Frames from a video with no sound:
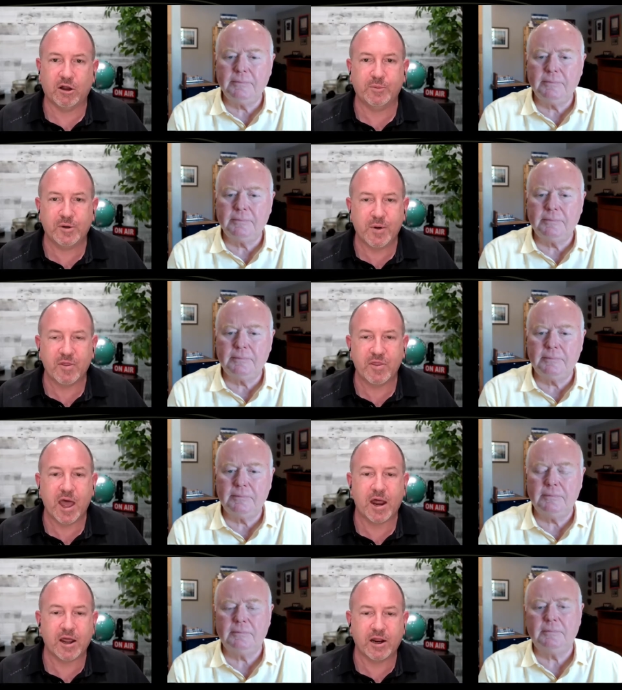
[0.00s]
Speaker 1: a little bit about
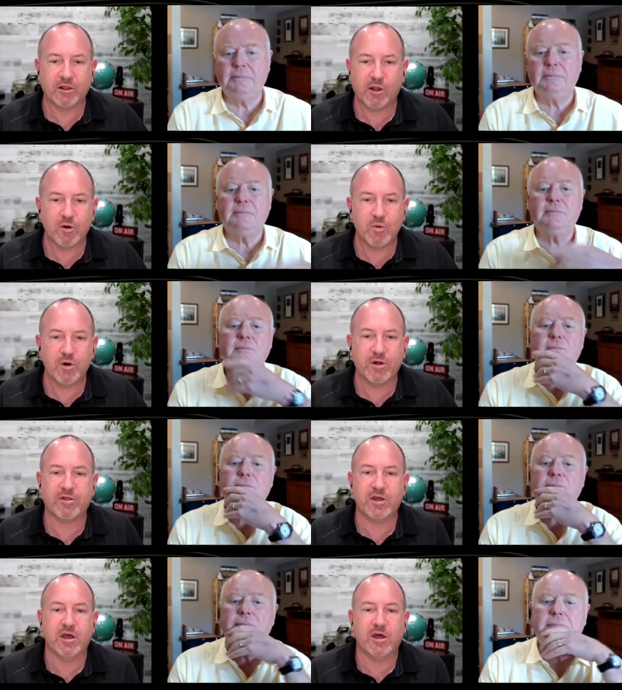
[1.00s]
that, and along with
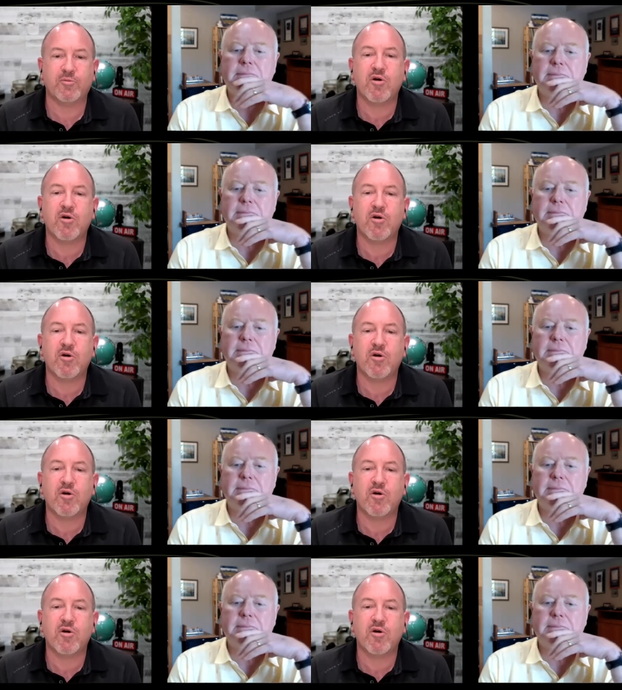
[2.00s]
the uh, the